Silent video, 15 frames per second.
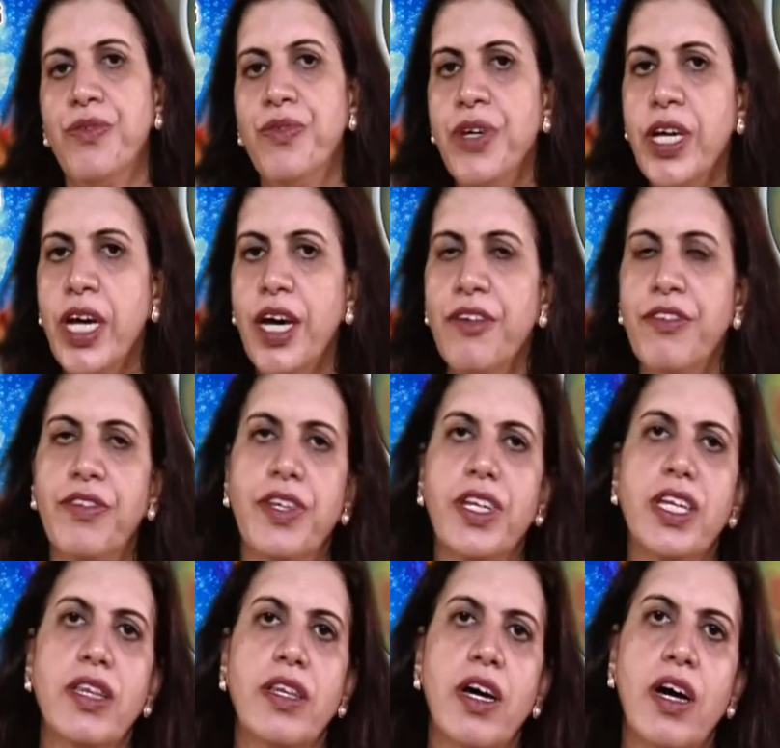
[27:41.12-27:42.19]
We have
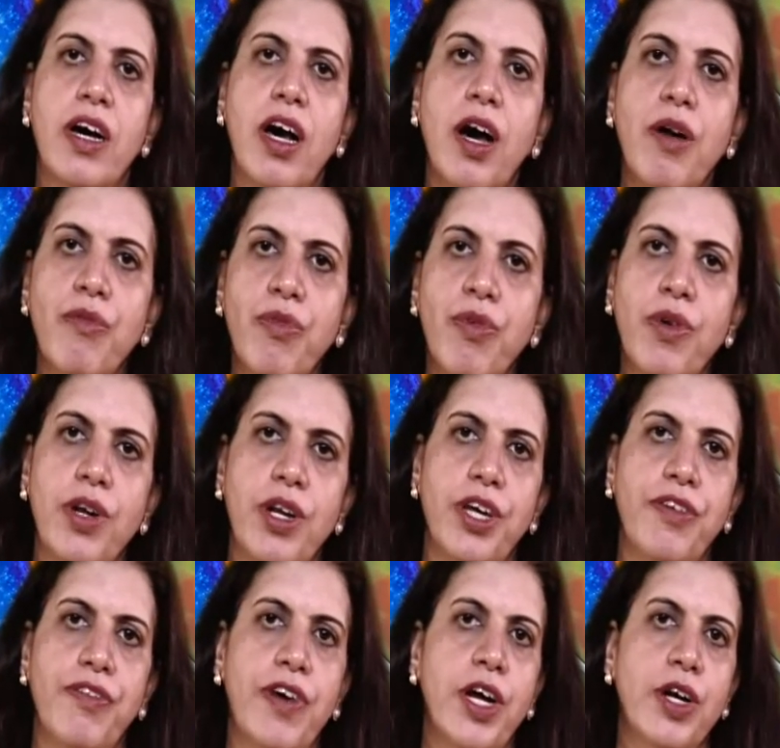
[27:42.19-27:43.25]
seen the harmful
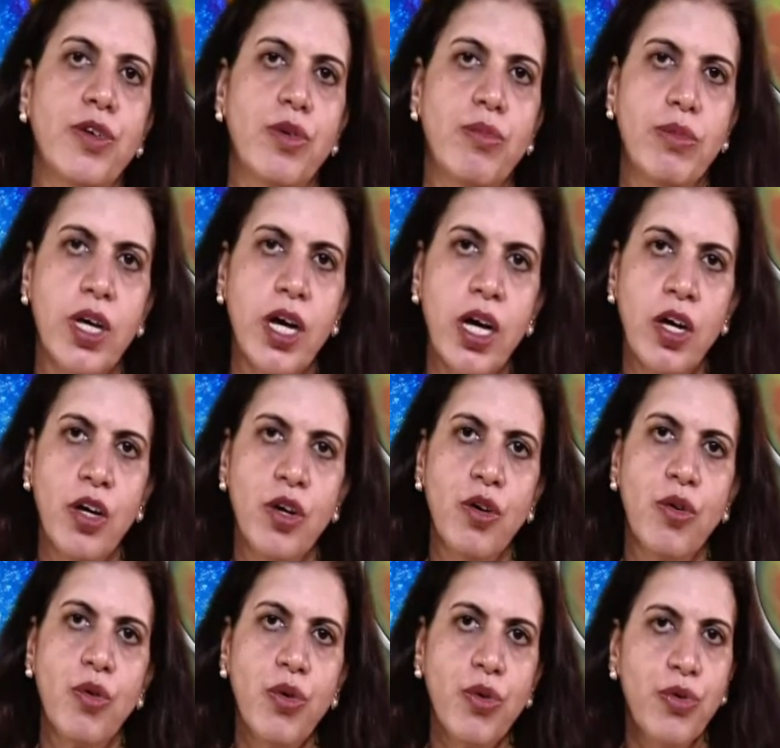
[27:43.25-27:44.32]
effect of the
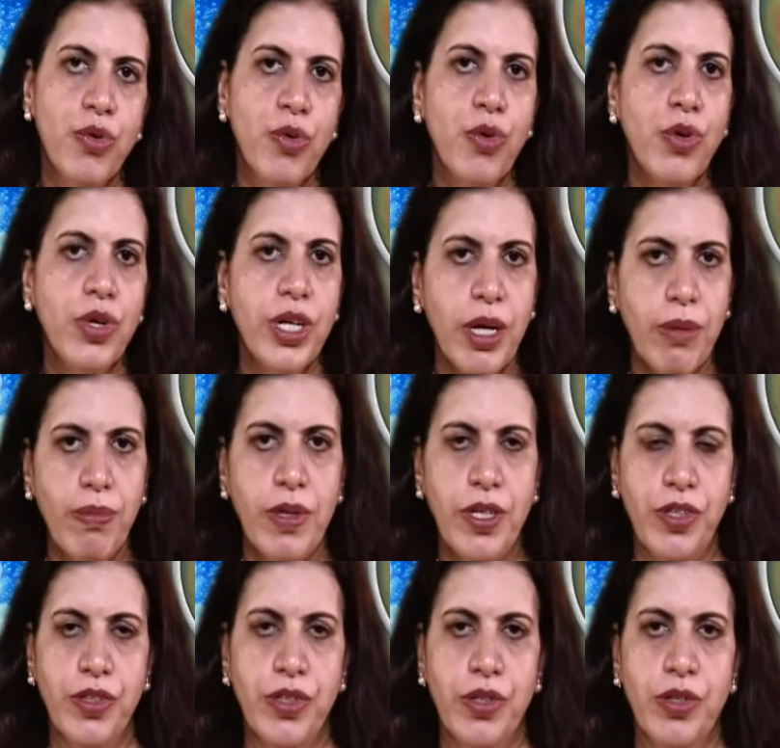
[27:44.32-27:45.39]
ozone
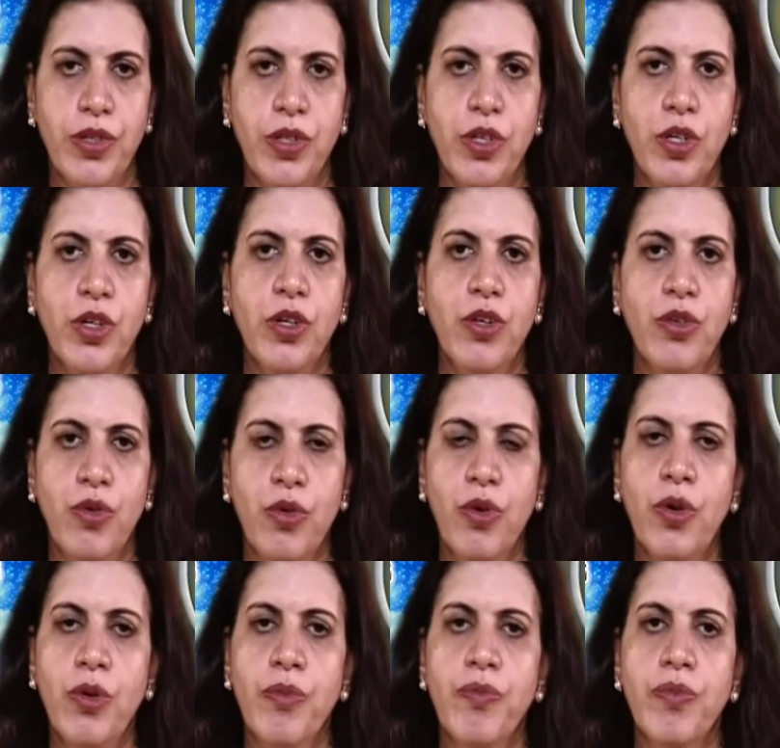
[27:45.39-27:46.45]
depletion.
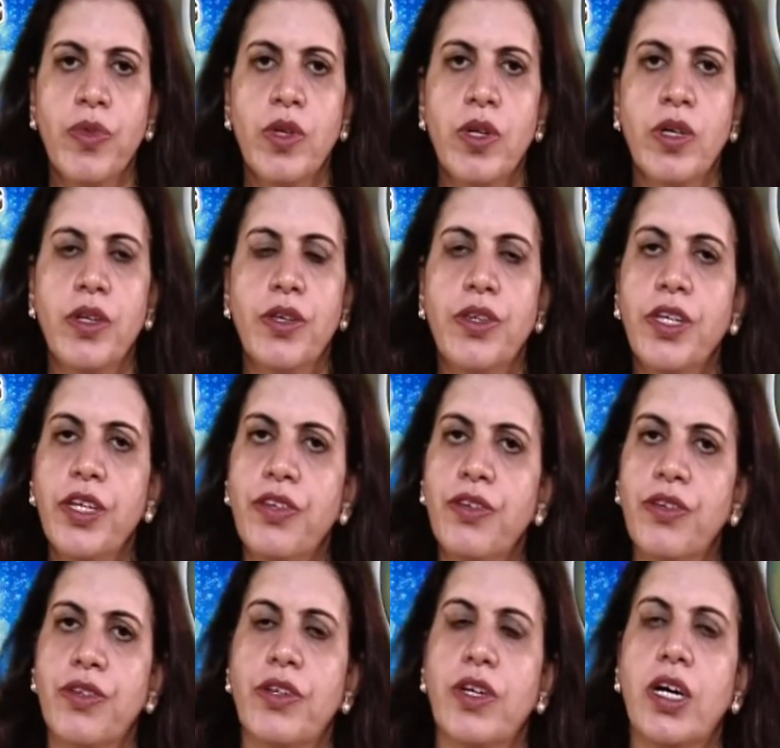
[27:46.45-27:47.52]
So,
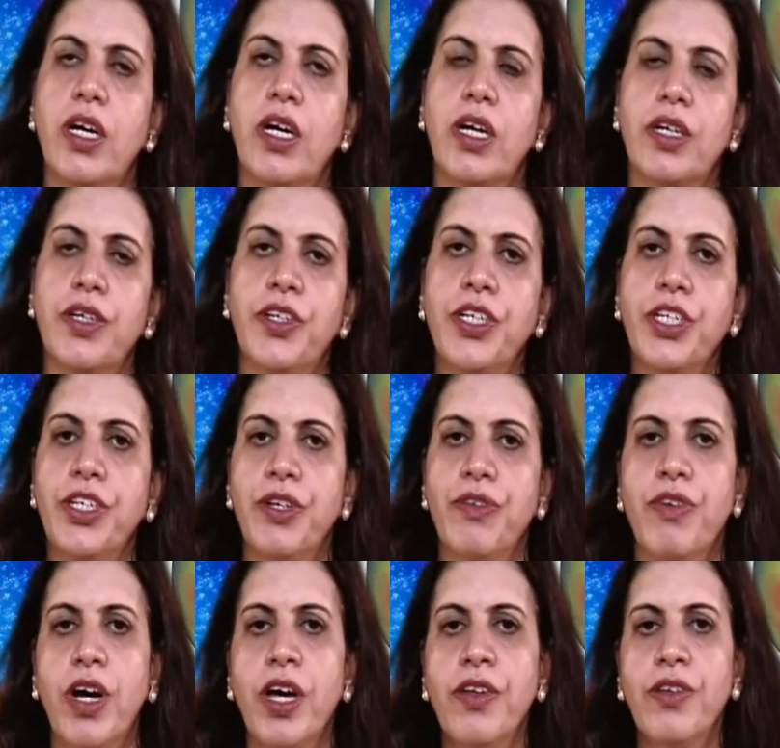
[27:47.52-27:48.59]
this uh, treaty
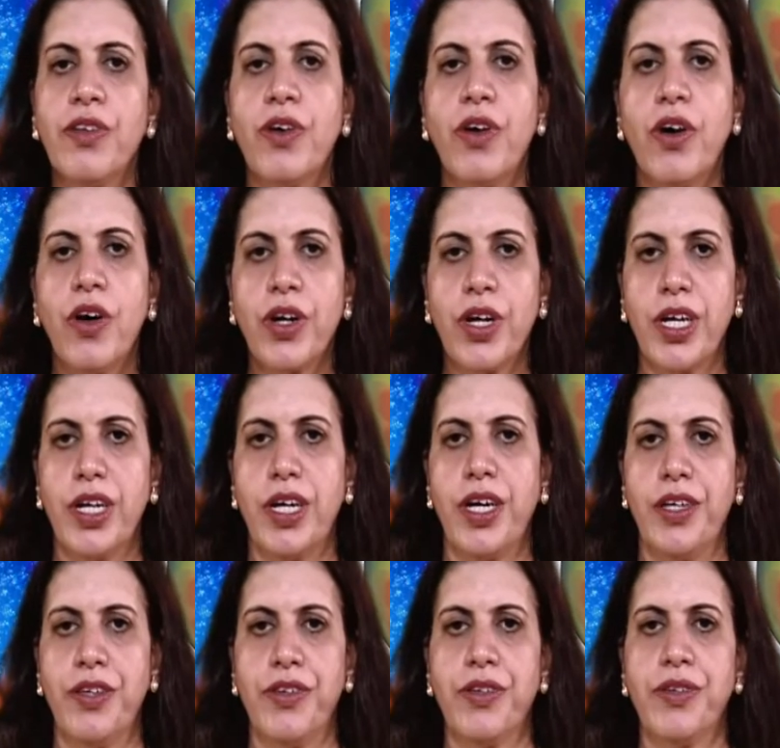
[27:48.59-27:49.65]
was
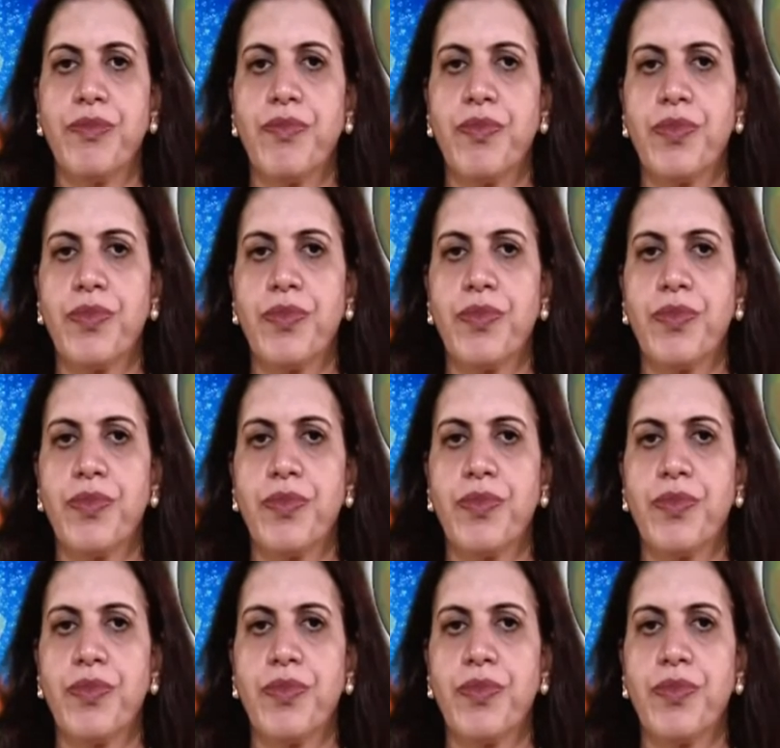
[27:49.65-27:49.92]
organized.